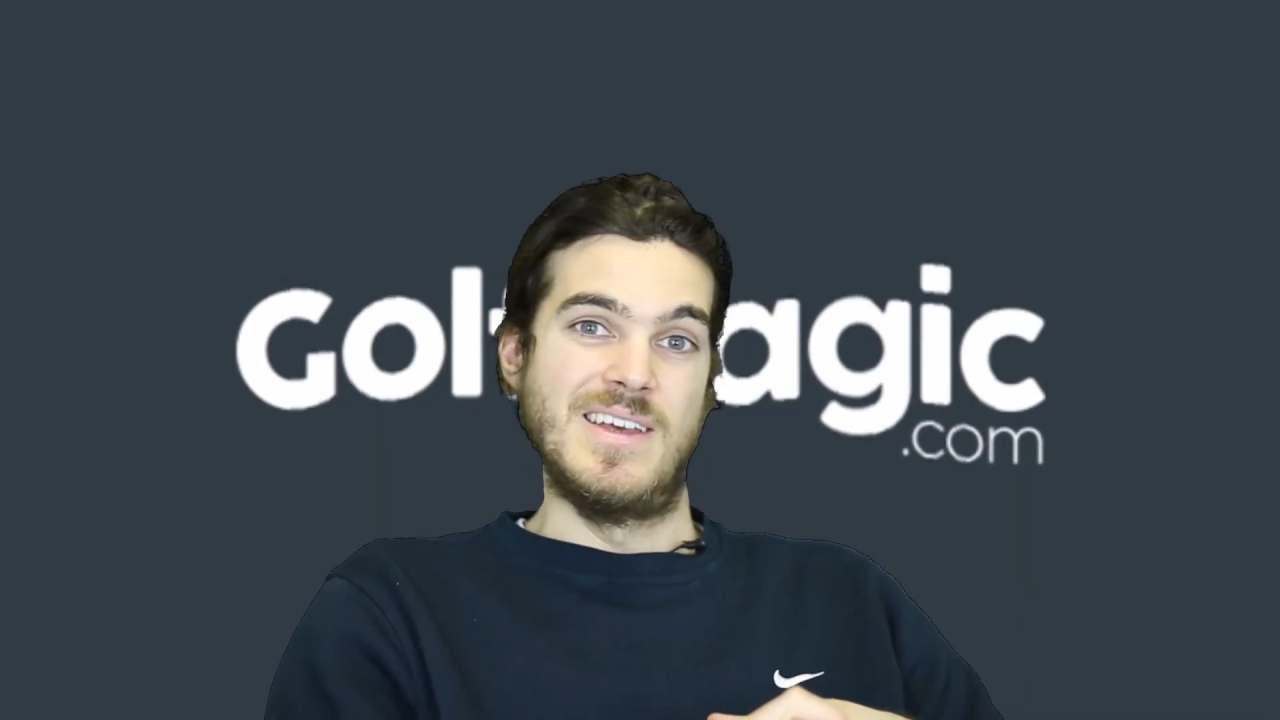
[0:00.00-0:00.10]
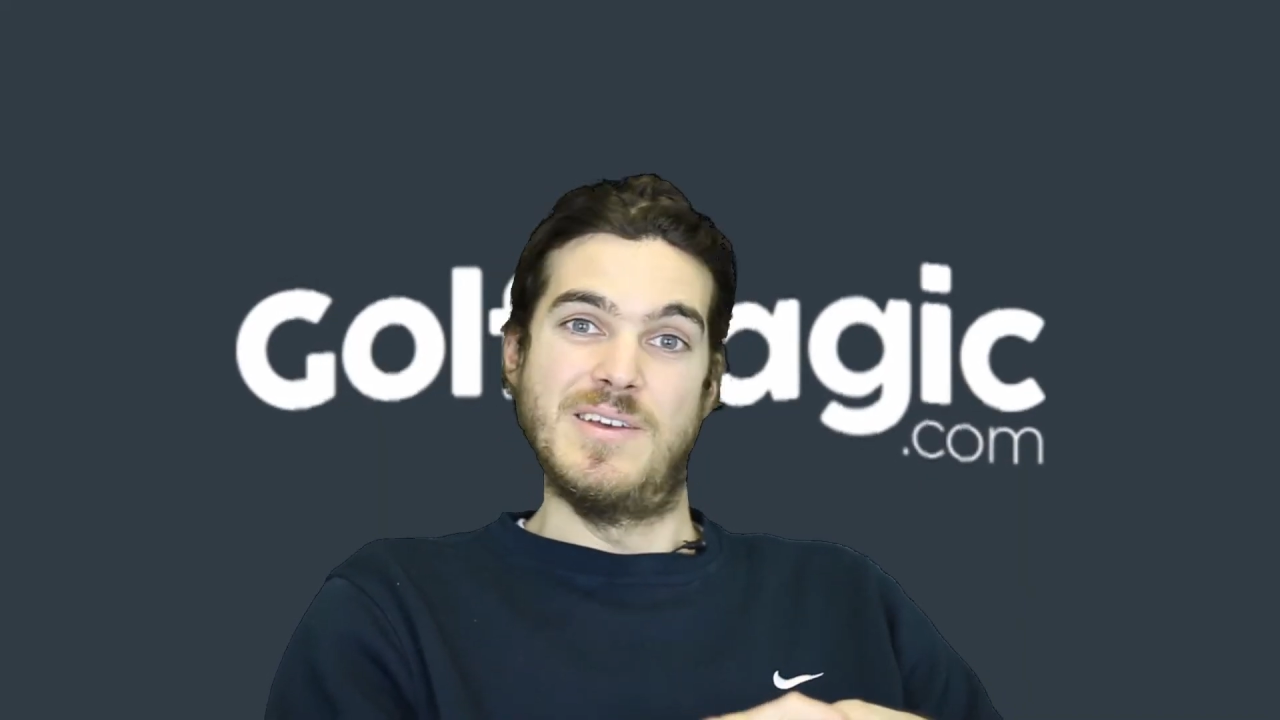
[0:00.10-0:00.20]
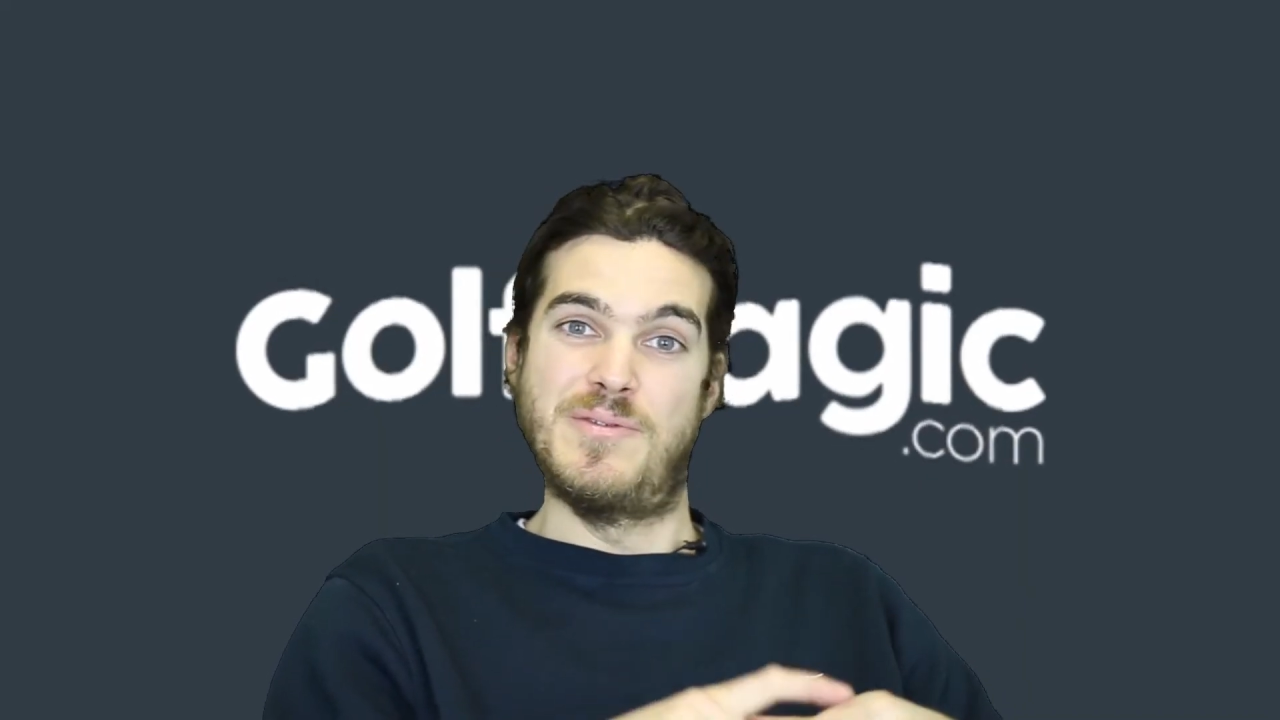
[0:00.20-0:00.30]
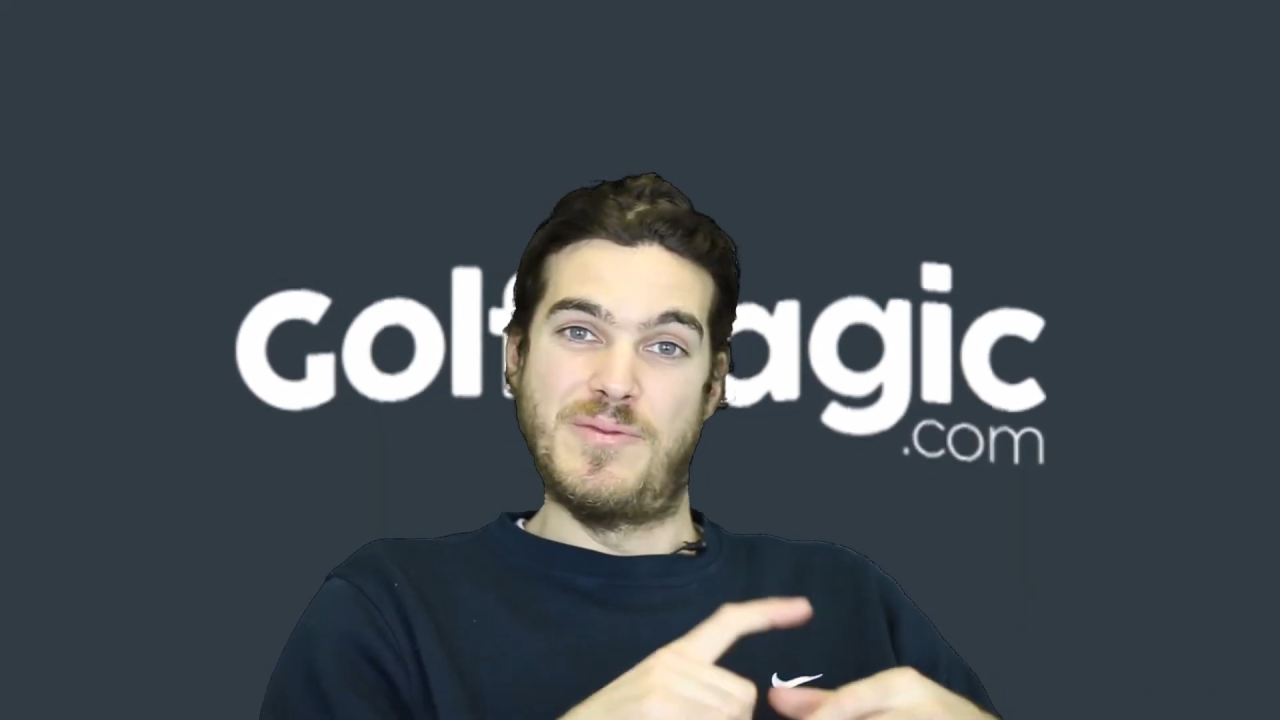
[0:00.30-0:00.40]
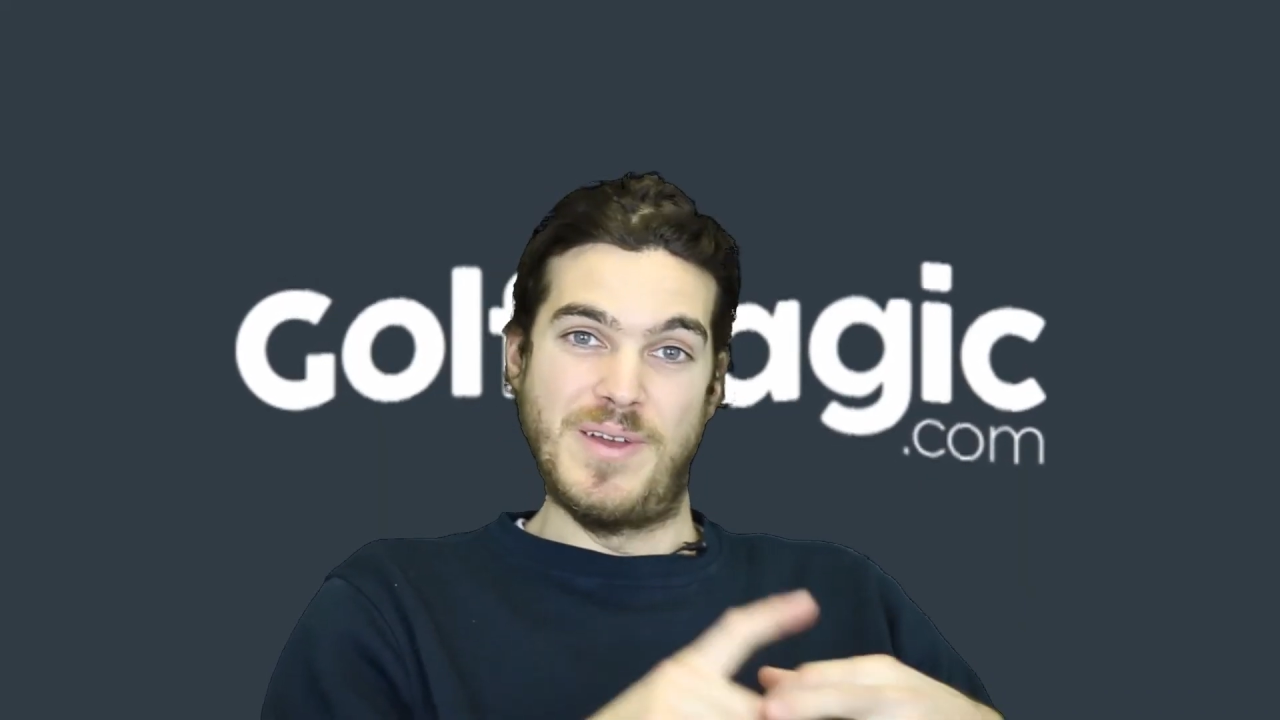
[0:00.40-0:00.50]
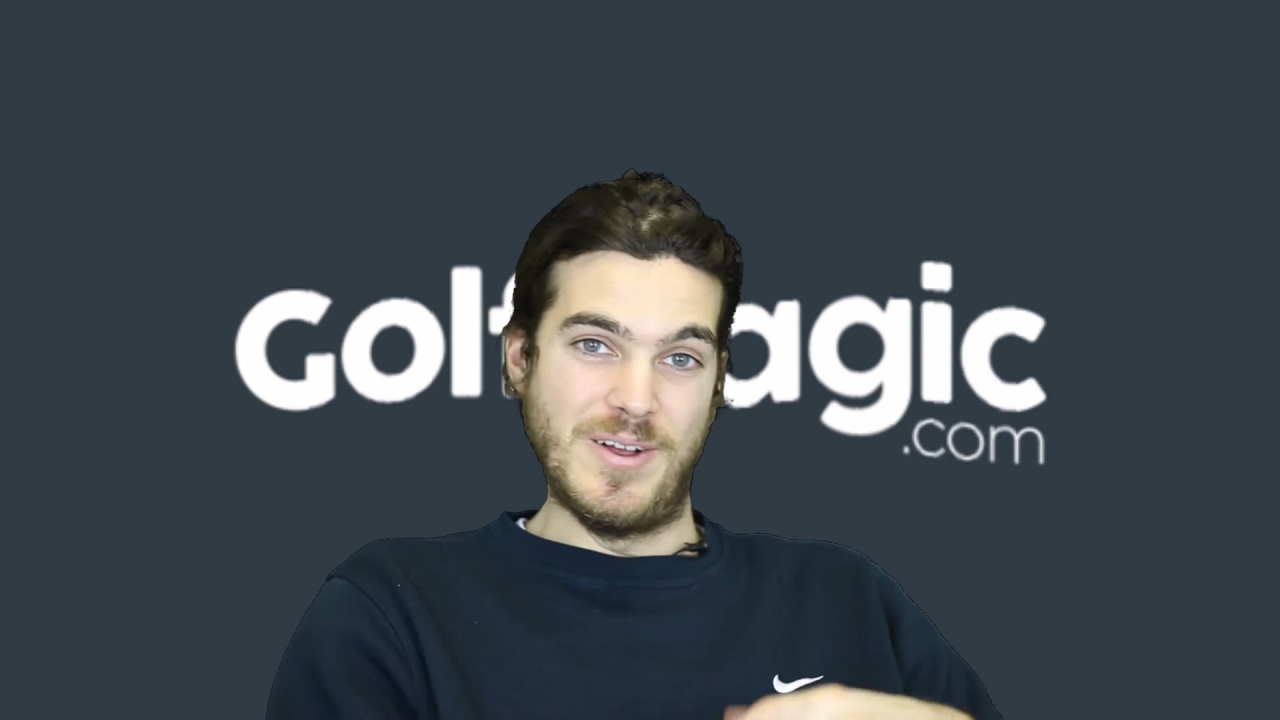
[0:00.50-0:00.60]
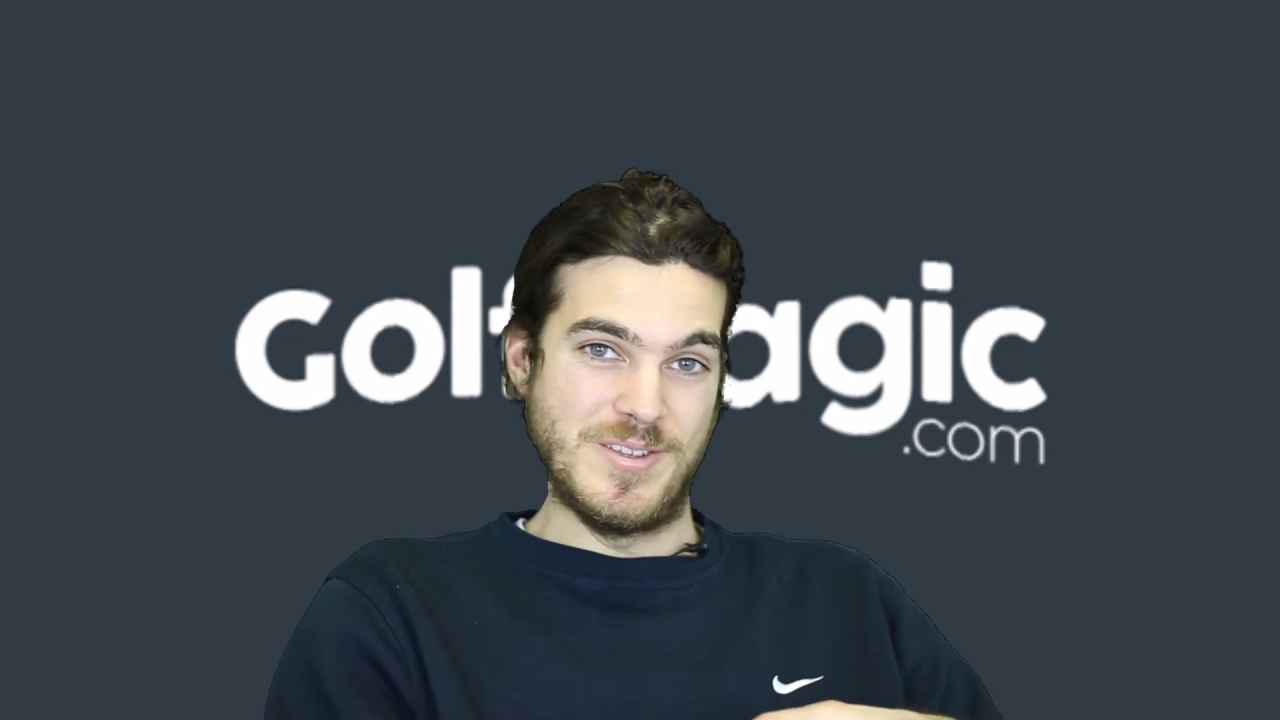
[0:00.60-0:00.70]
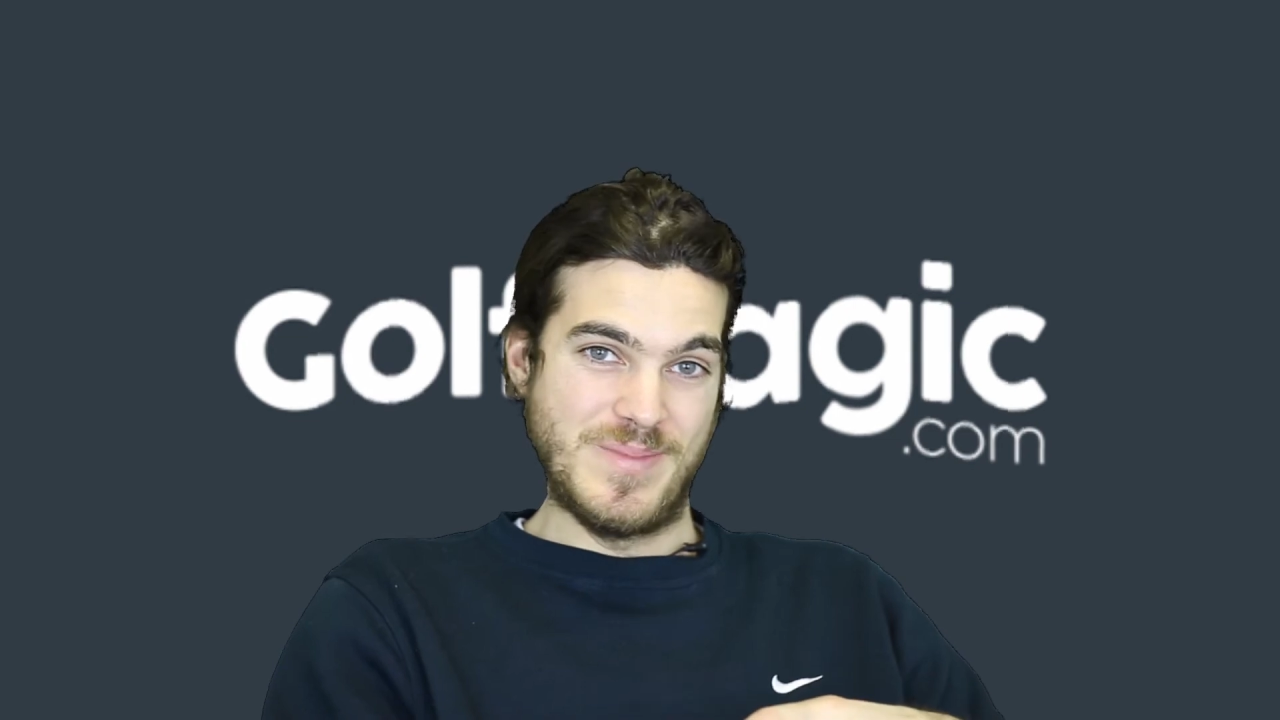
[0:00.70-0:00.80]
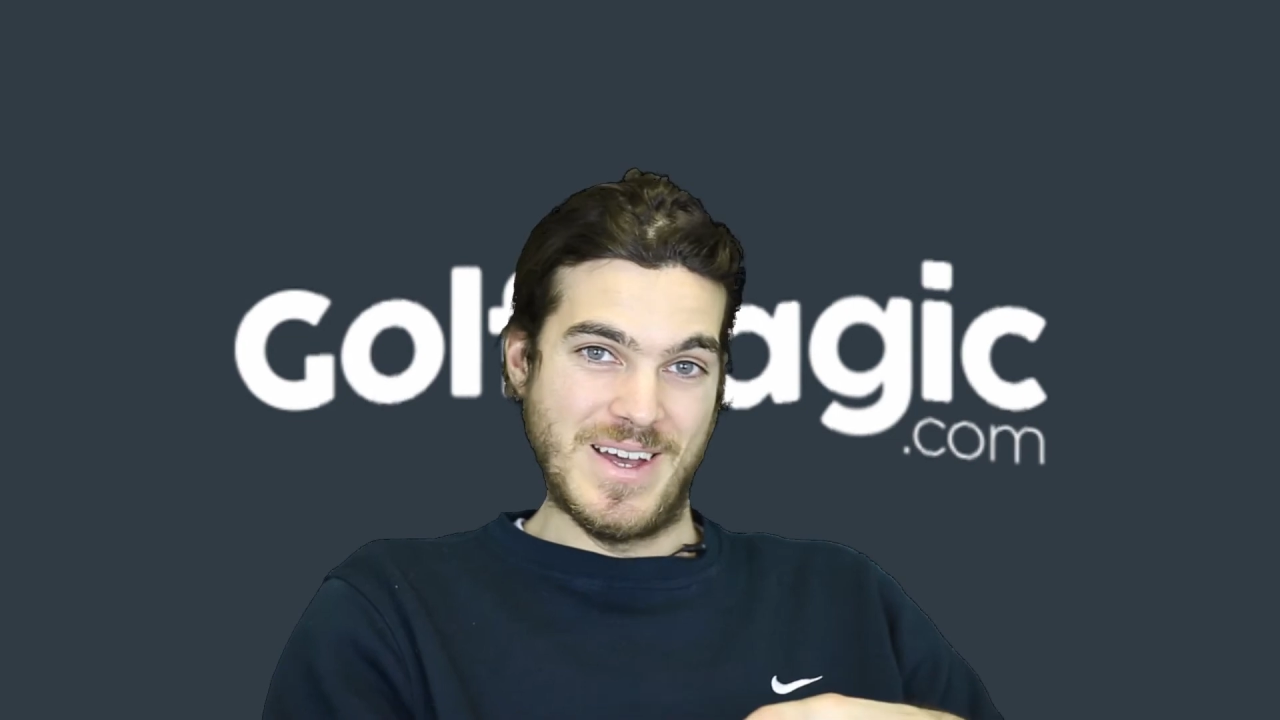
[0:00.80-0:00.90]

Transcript: it feels